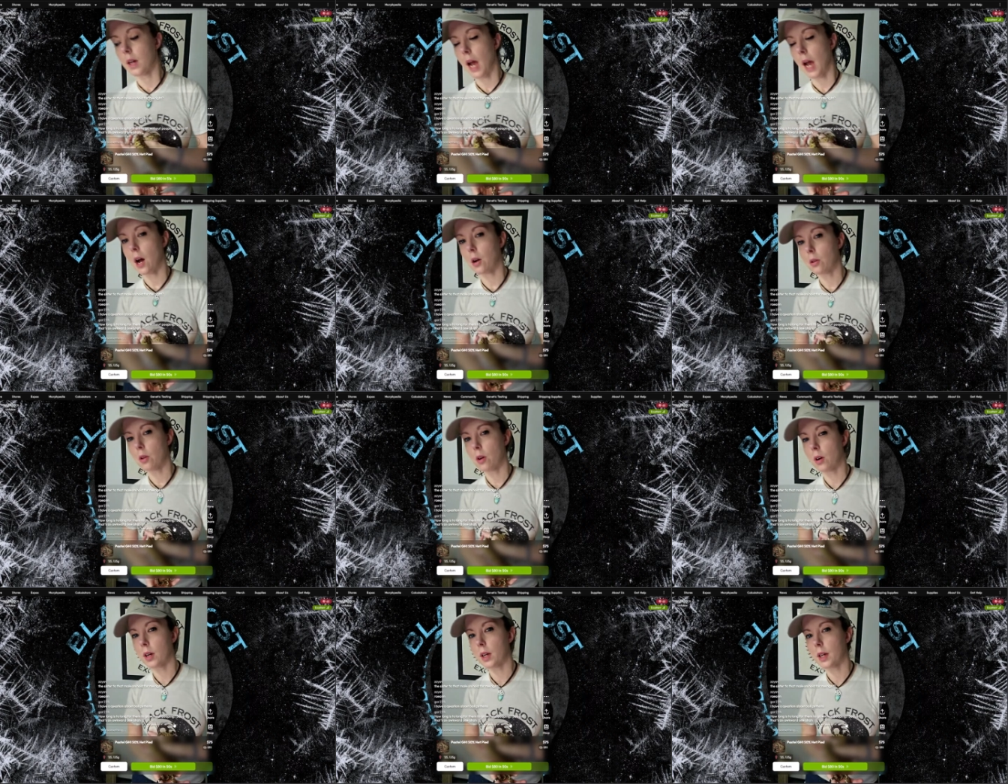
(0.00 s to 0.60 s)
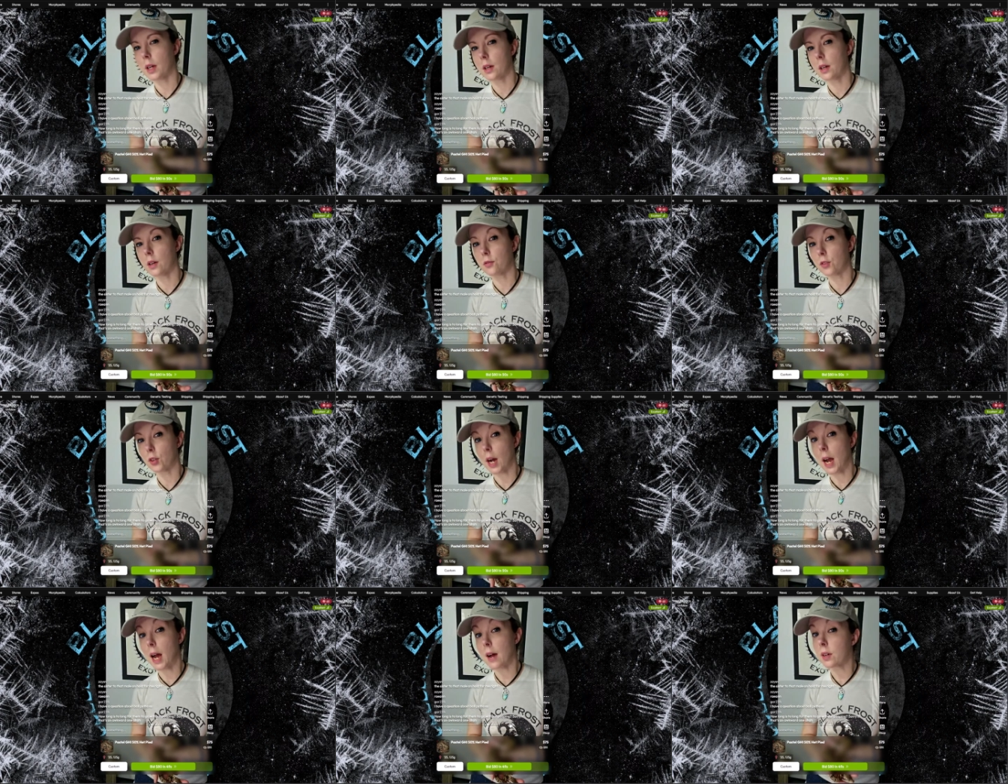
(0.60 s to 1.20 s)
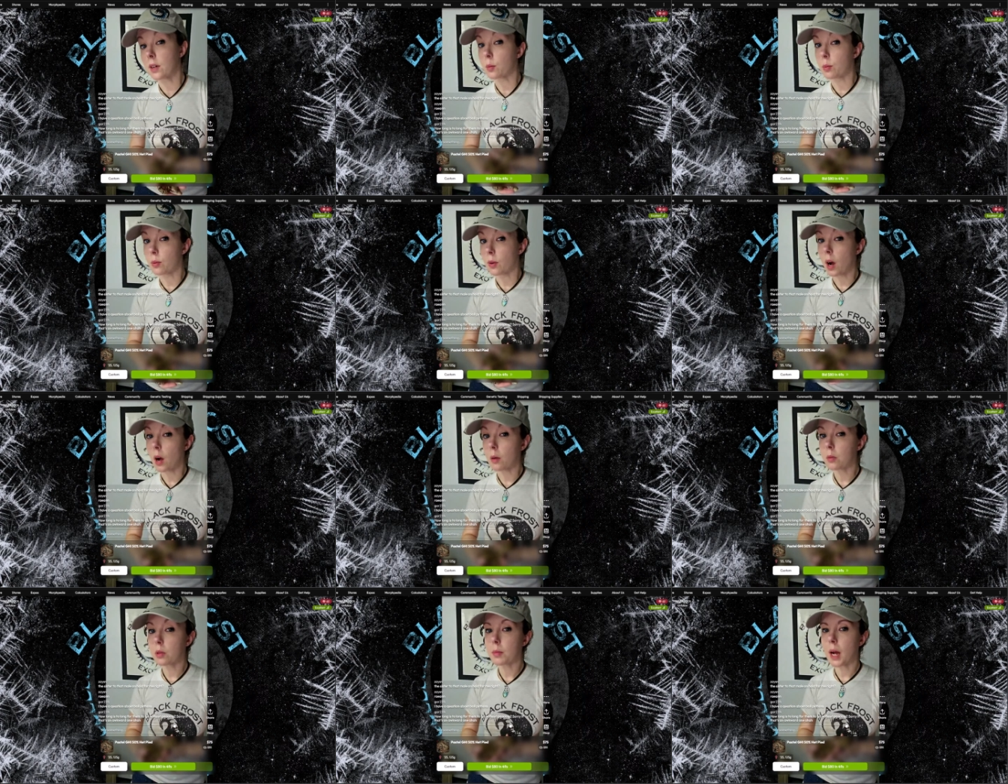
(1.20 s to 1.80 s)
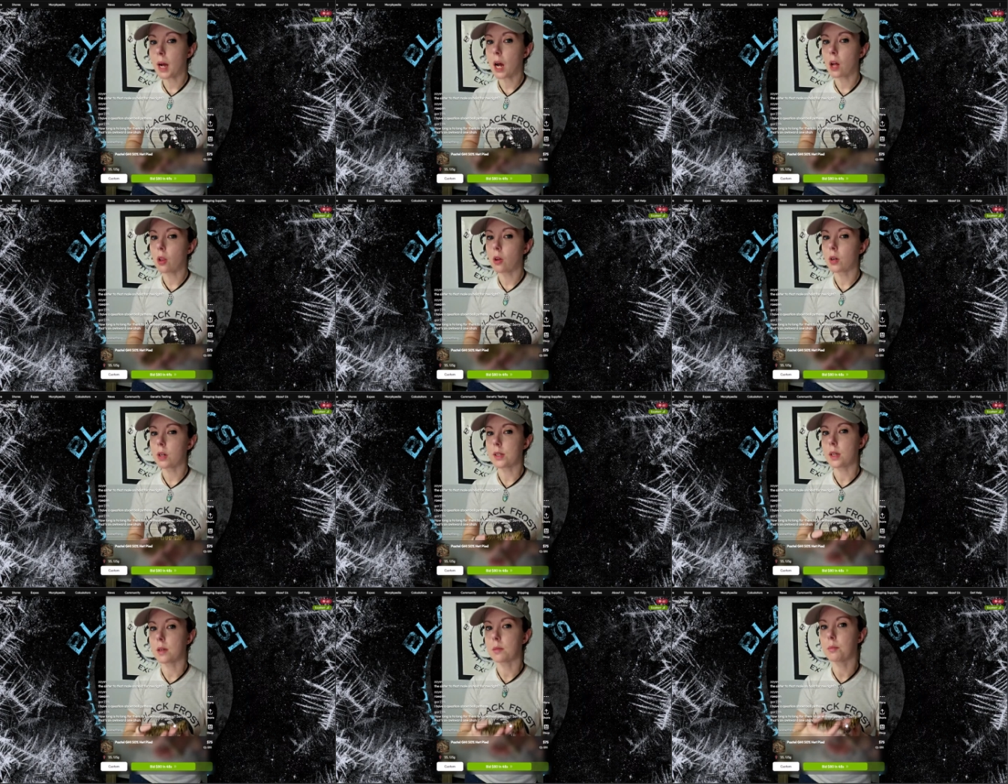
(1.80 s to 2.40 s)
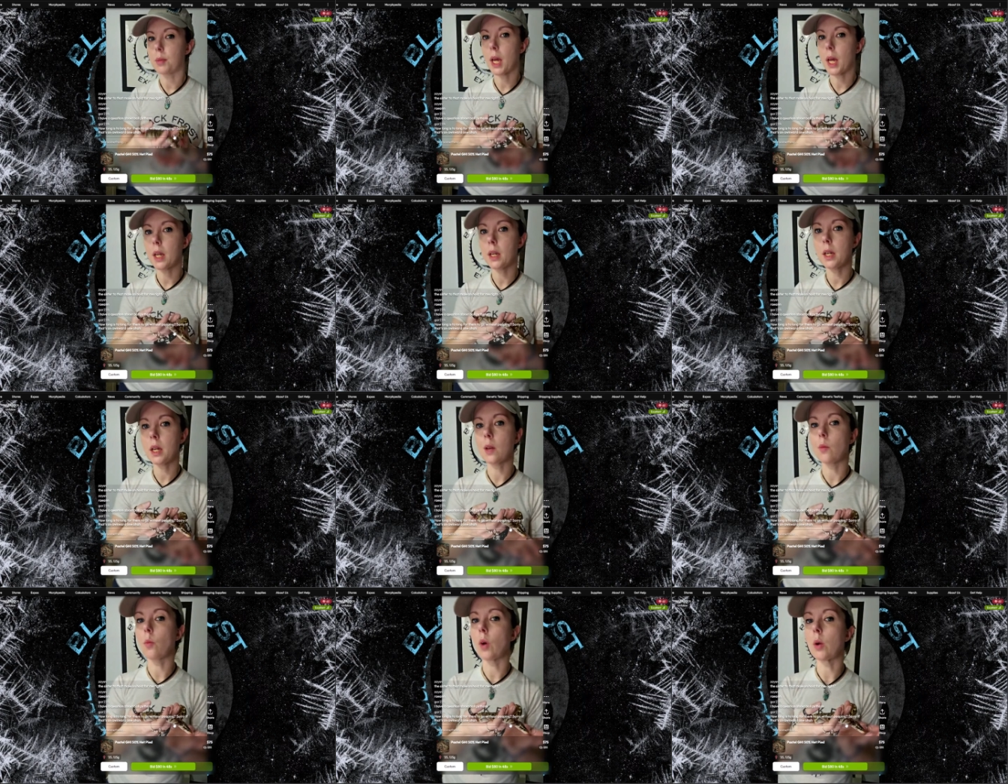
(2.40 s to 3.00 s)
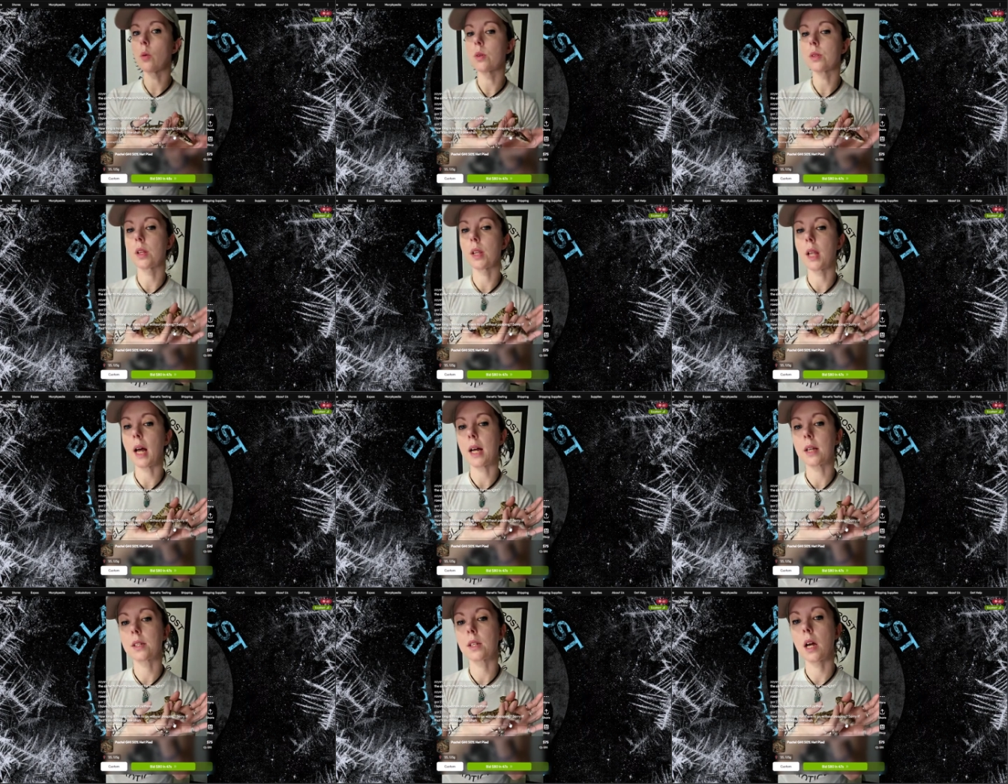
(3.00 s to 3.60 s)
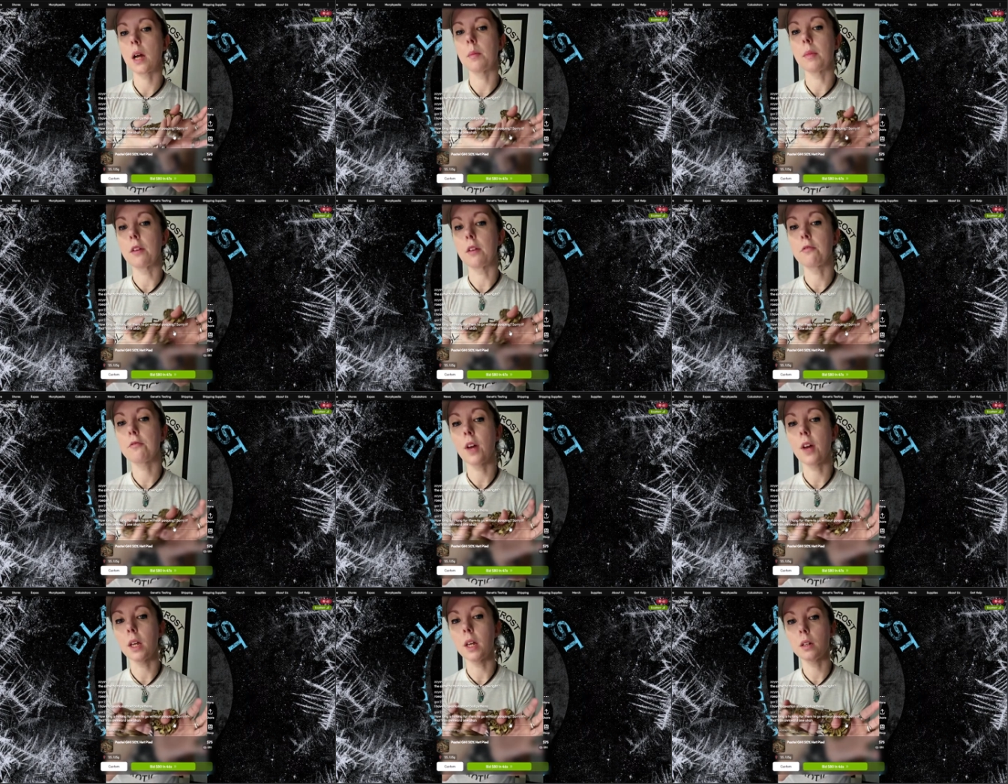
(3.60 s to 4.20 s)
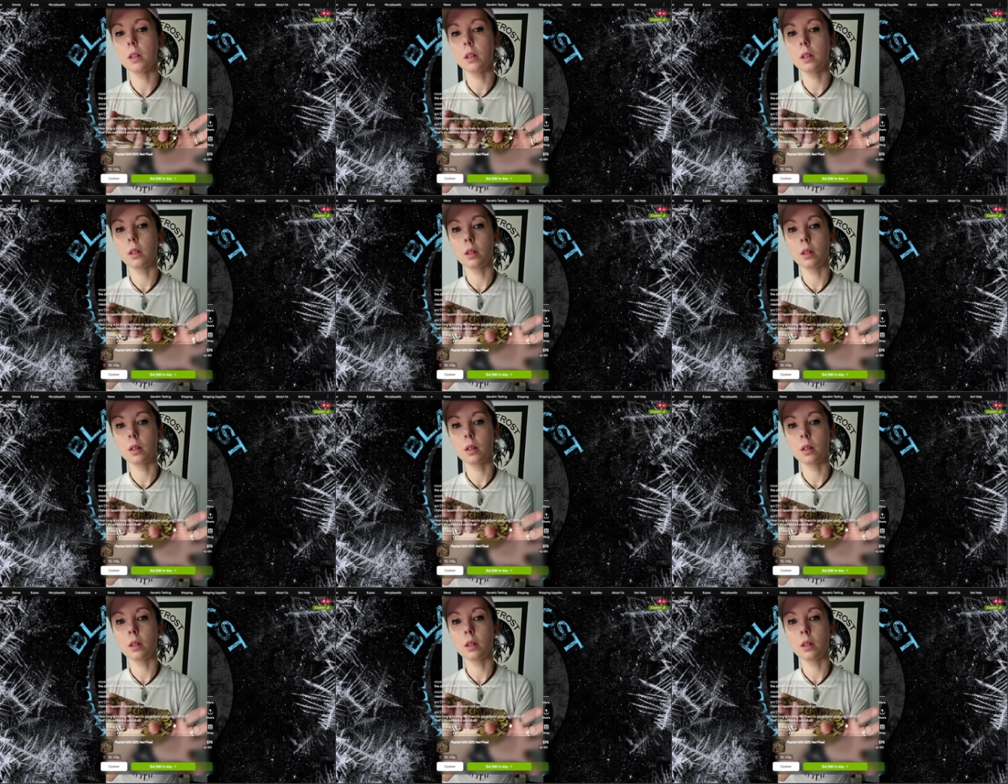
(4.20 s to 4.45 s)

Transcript: long, if you're having a problem, how long has it been and when was the last time they fed?